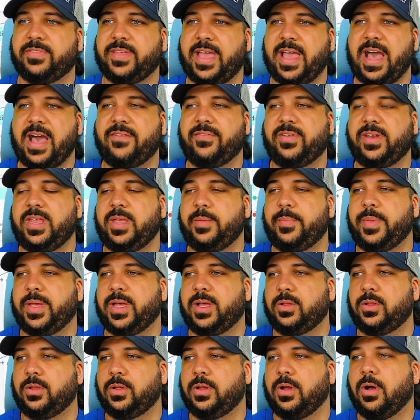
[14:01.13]
have an
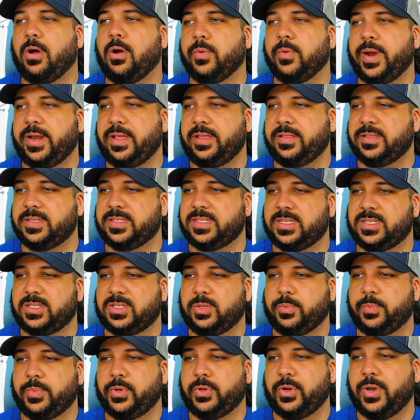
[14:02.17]
email already in the
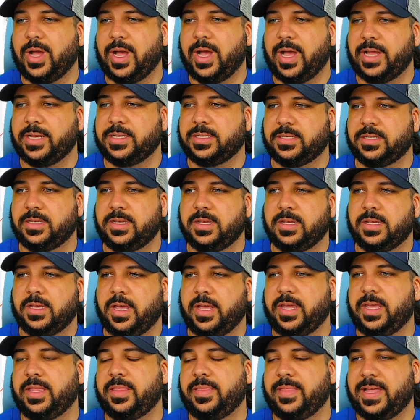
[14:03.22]
system or not.
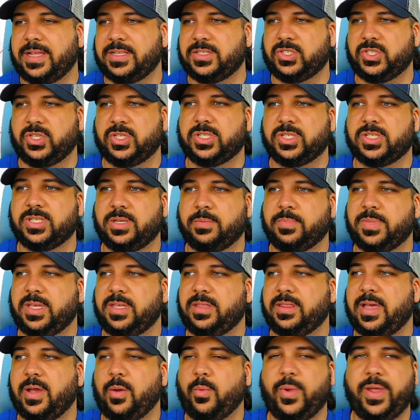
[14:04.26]
Again, that's just
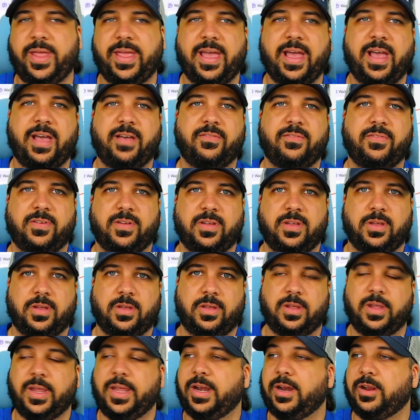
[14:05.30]
something that we have
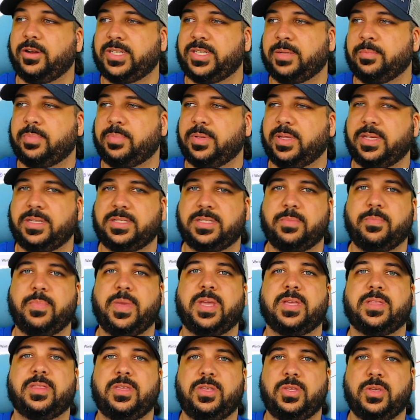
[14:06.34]
in our template to
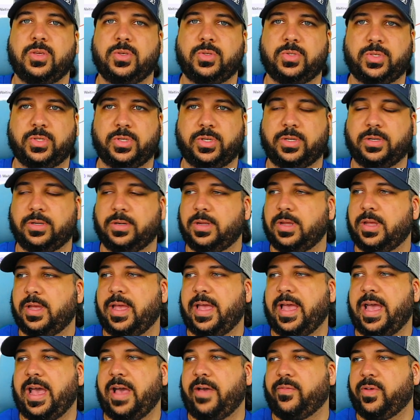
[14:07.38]
make the user
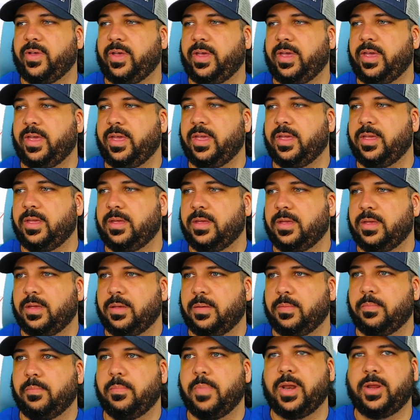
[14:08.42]
have a
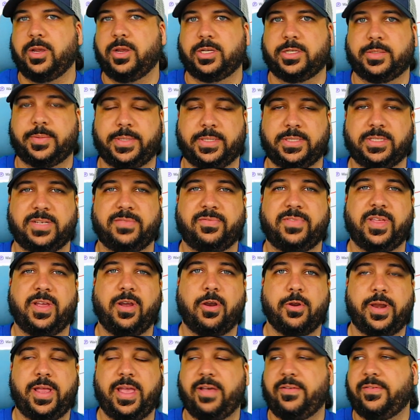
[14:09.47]
better experience if they
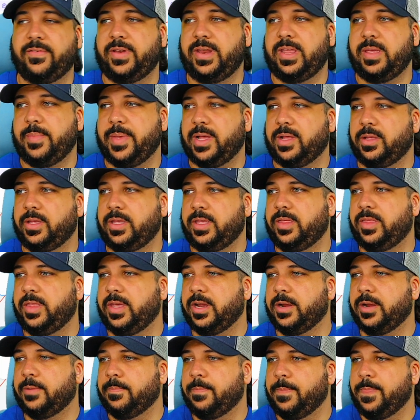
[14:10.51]
already have an email in
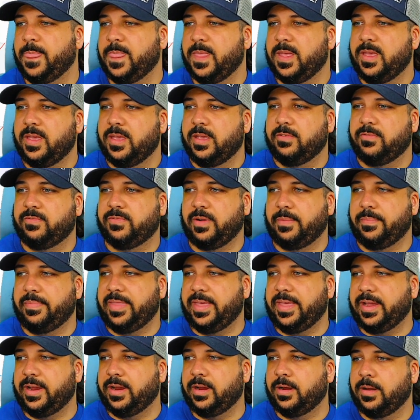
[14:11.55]
there. From
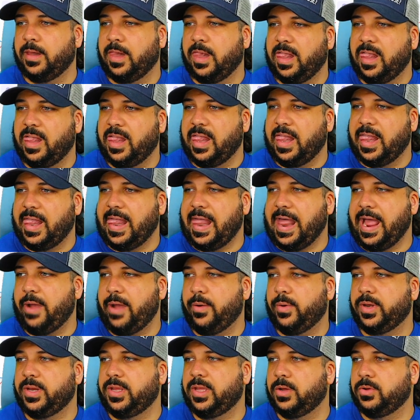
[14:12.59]
there, I
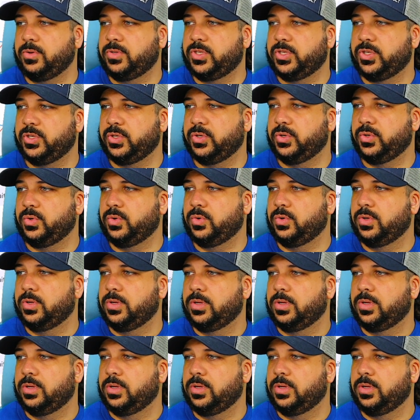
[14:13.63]
would go to